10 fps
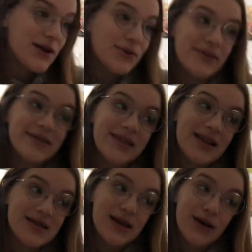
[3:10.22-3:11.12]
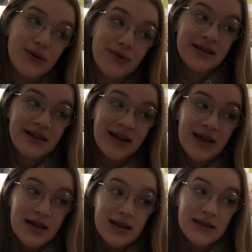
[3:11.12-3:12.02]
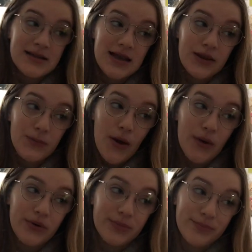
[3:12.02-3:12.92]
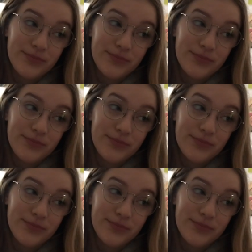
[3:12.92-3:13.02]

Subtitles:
So let's go. Let's hit the road.